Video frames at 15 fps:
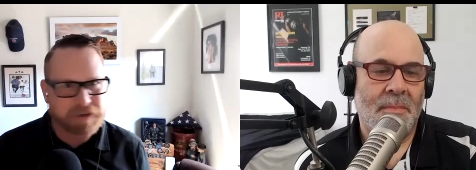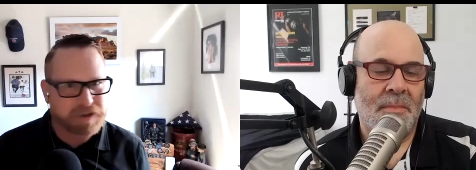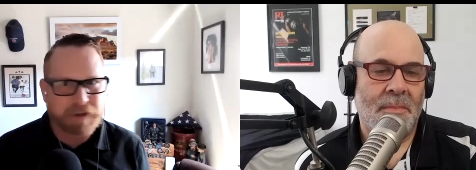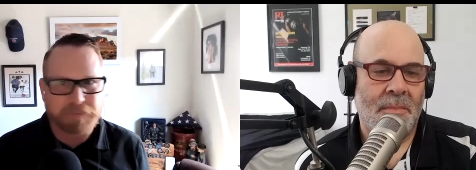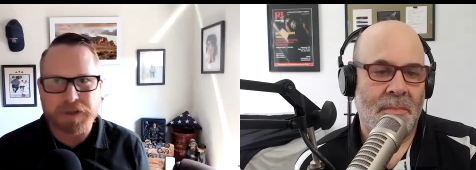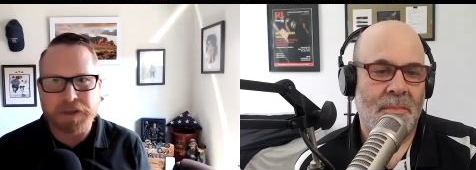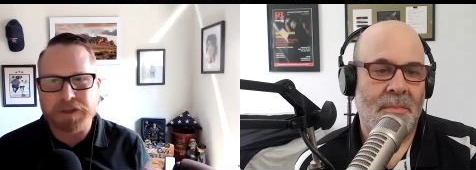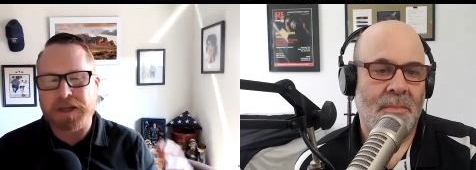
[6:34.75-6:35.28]

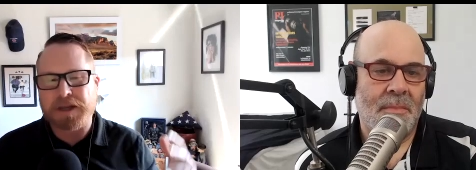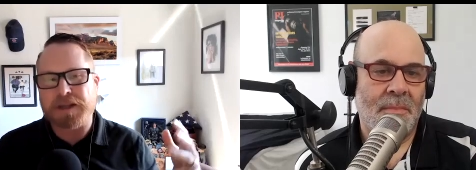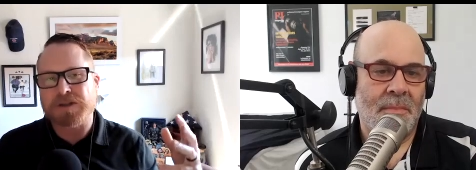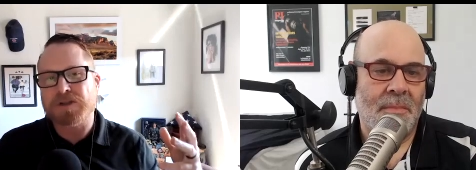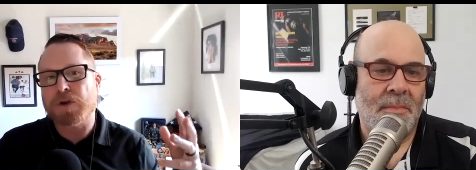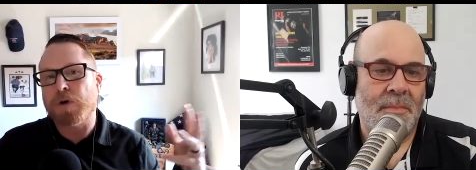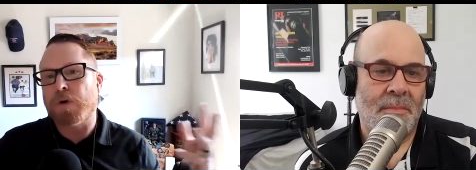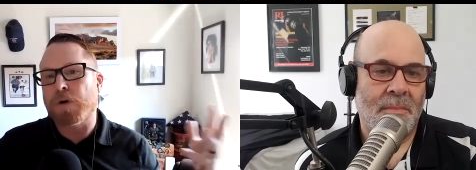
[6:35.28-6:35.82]
Speaker 1: something that
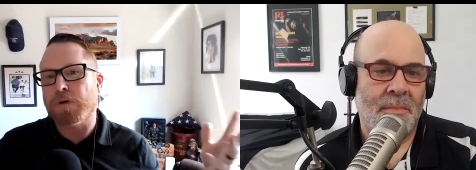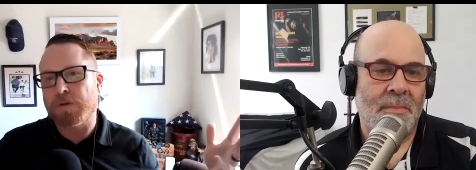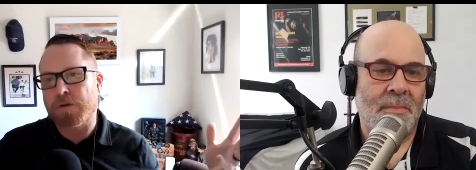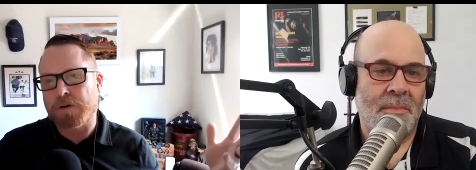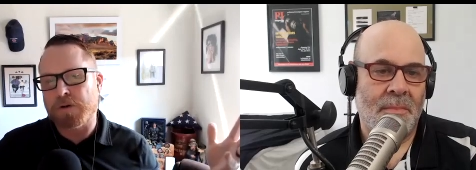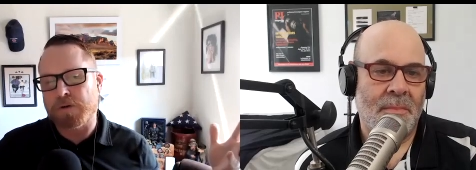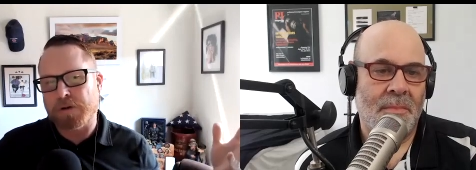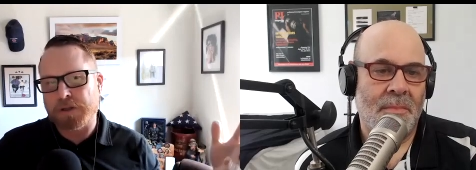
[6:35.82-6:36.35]
is
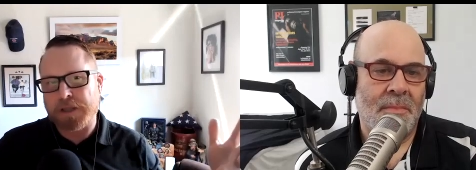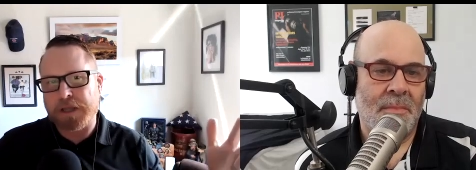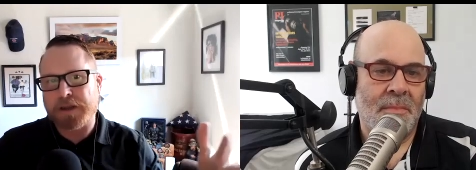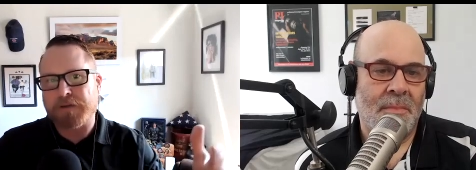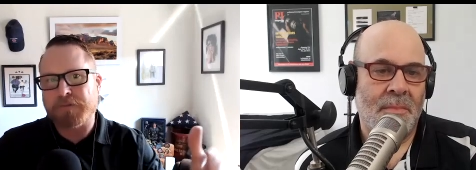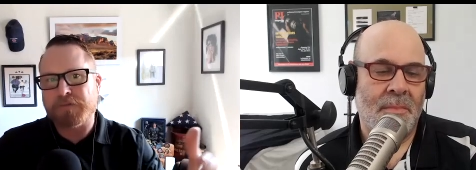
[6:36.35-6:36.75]
co- correlating